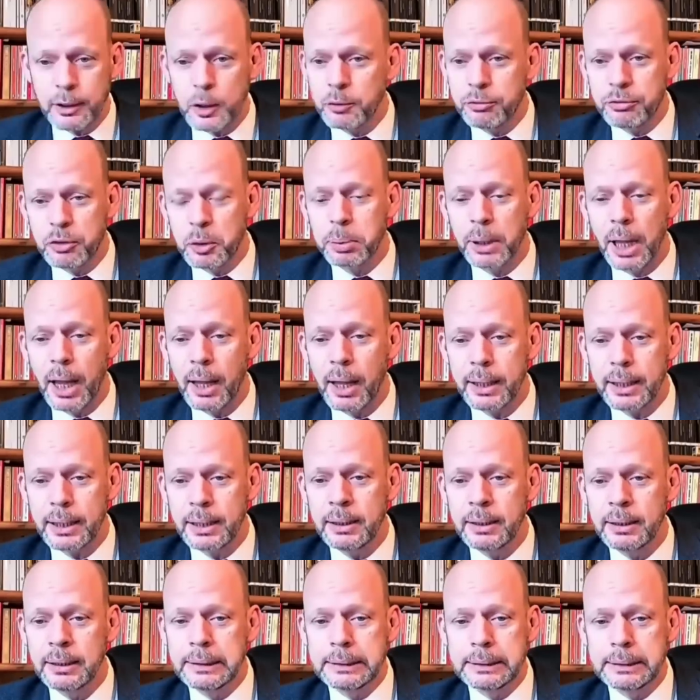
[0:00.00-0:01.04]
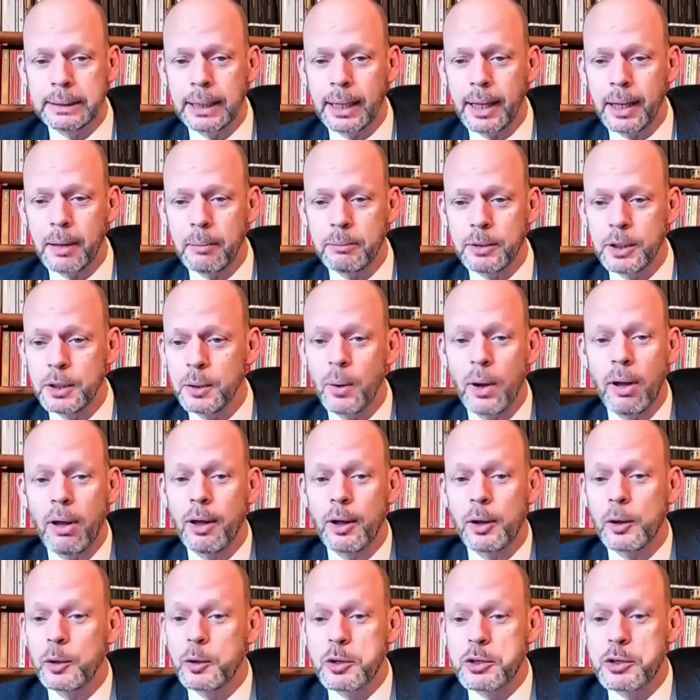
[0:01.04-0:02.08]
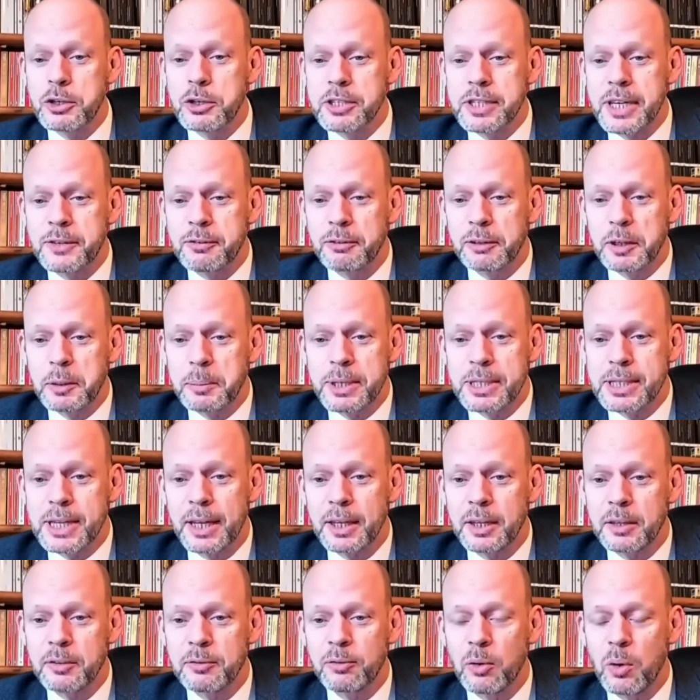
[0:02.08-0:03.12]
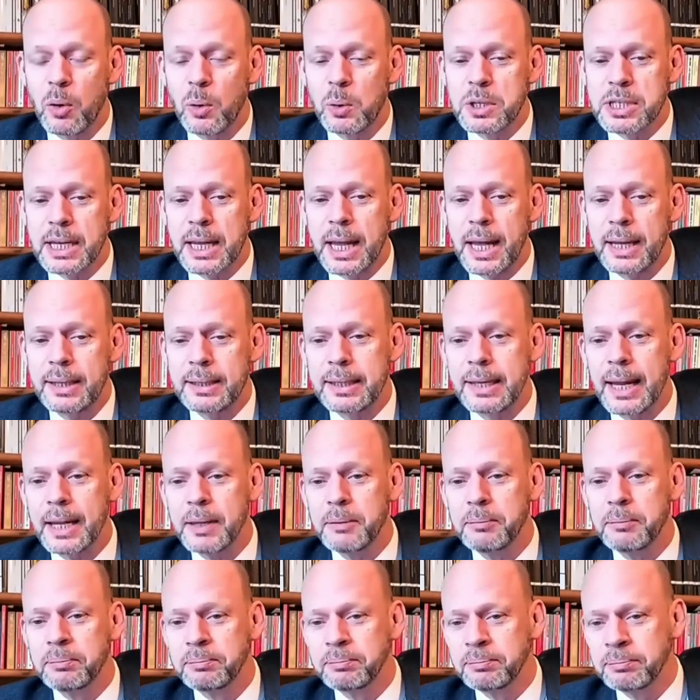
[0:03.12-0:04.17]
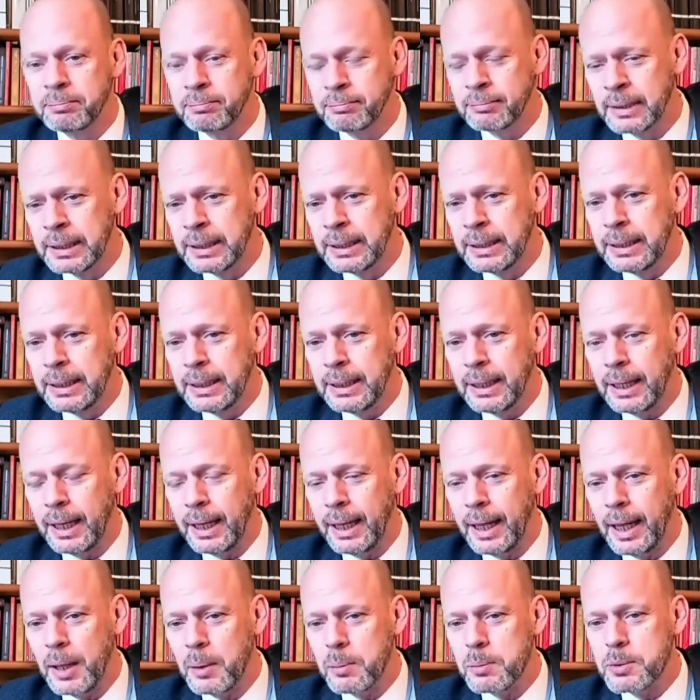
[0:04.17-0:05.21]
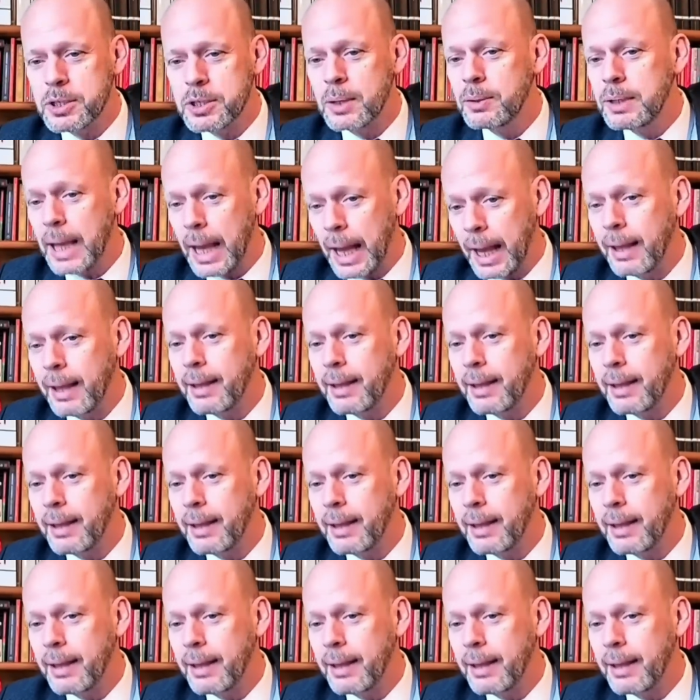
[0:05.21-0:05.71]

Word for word: you for applying. Um, you are unsuccessful to be taken forward as a candidate. Uh, so, yeah,